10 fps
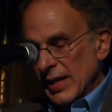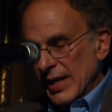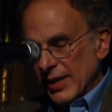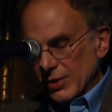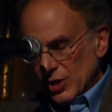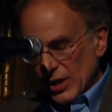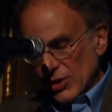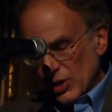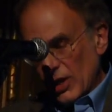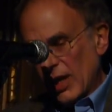and it
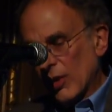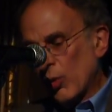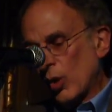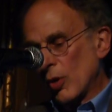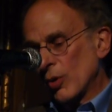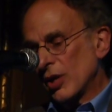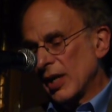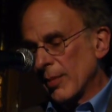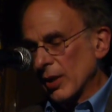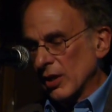says, and I quote,
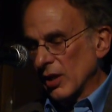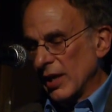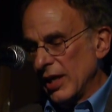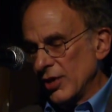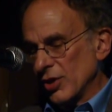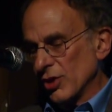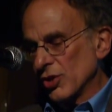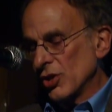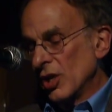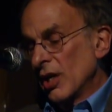chemical agents